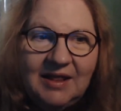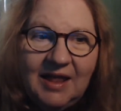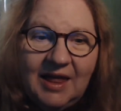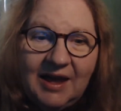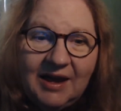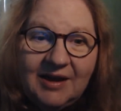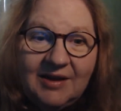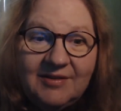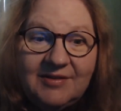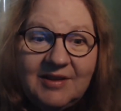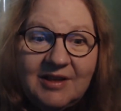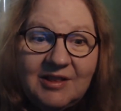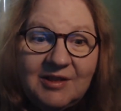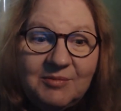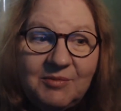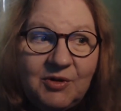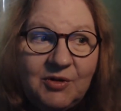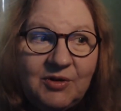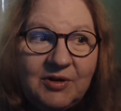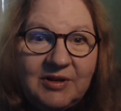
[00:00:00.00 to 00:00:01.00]
Like I said, the
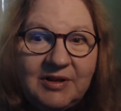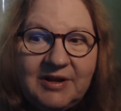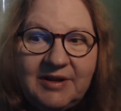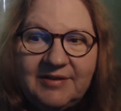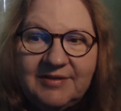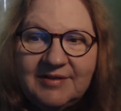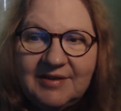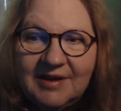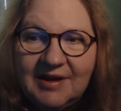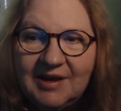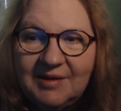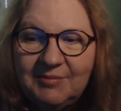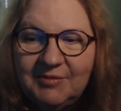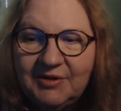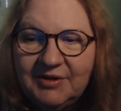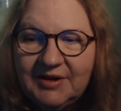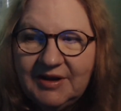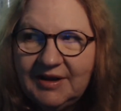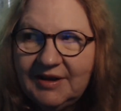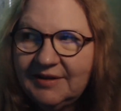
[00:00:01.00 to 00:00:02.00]
Mona Lisa, I'm
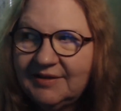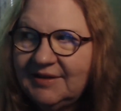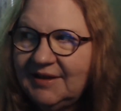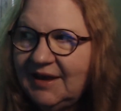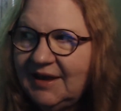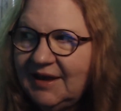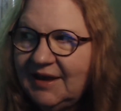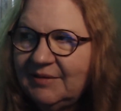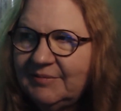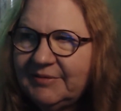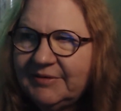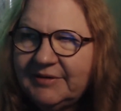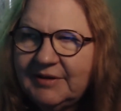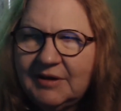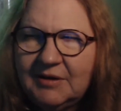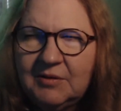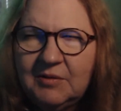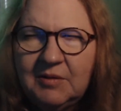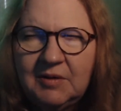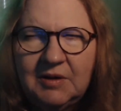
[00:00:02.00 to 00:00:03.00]
looking at that. I'm just
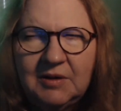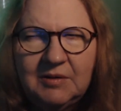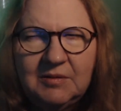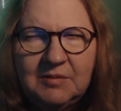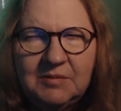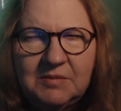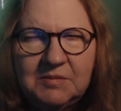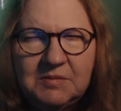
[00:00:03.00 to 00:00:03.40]
like going,